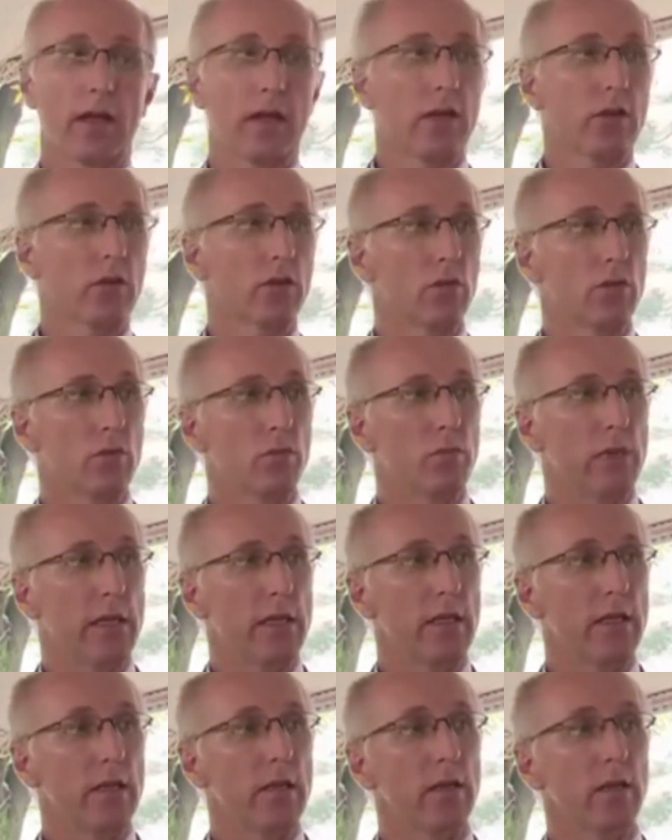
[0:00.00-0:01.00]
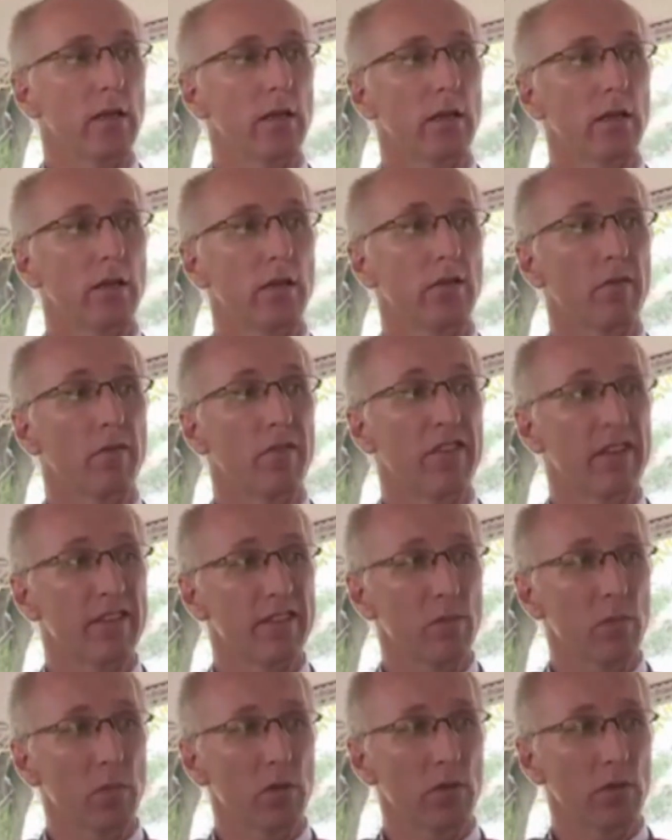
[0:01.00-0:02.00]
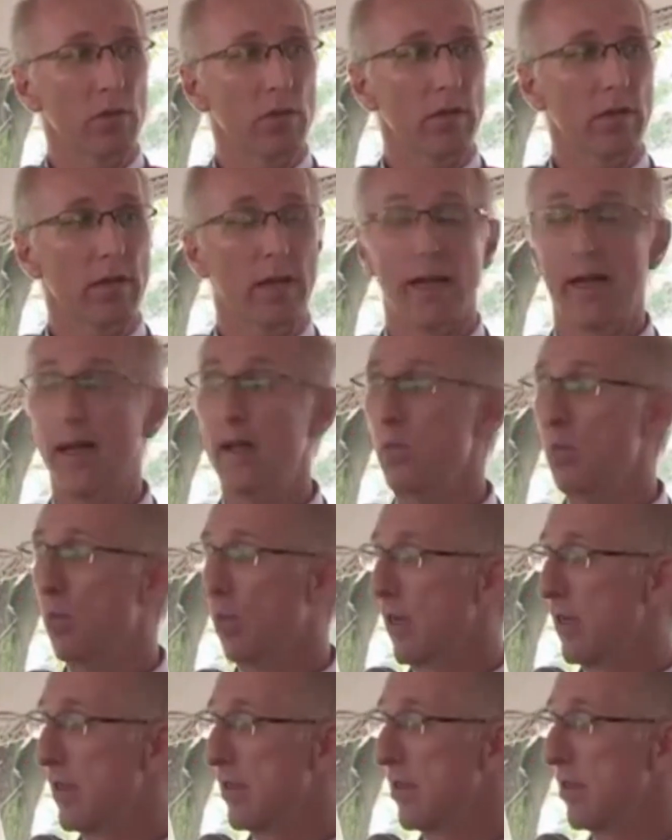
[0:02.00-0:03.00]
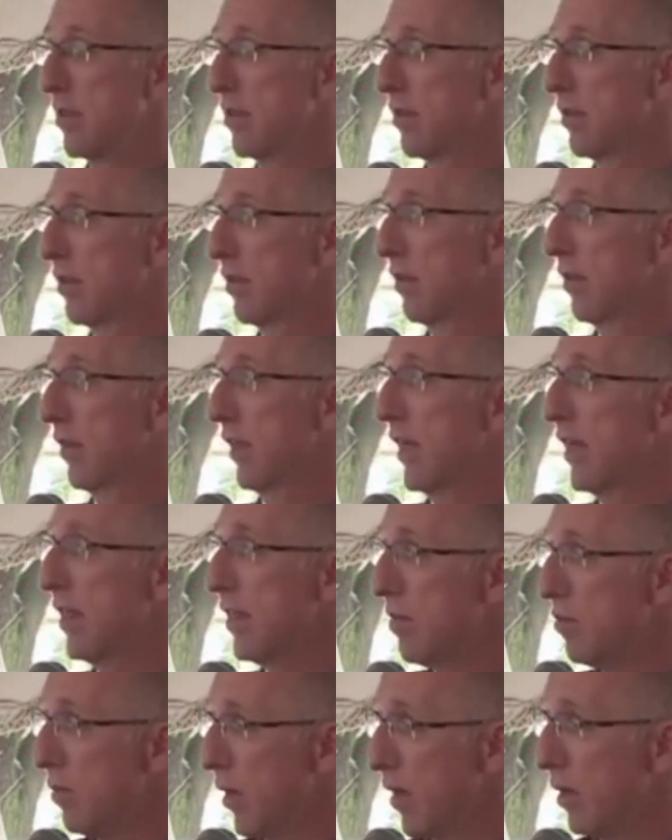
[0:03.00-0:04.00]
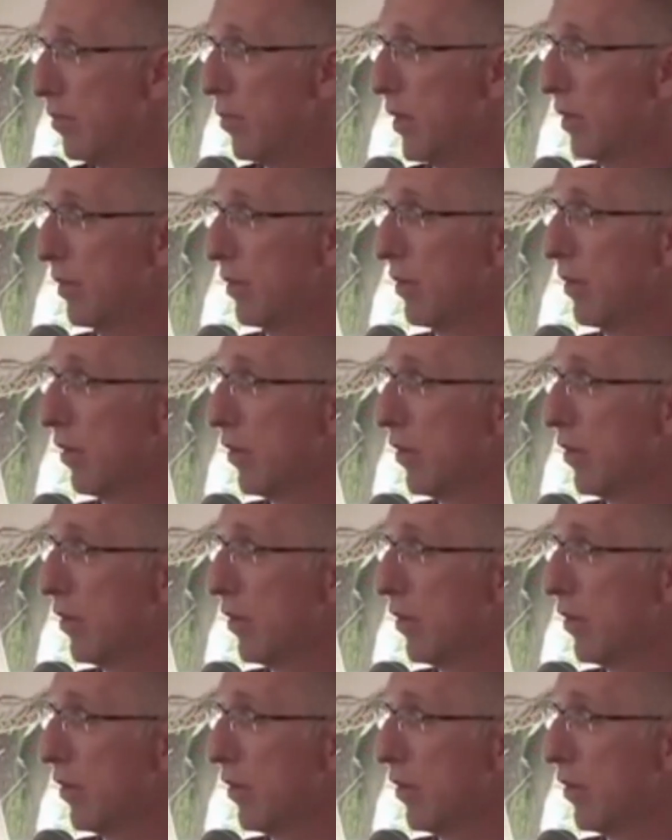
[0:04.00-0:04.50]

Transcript: to be visible and present in the moment, not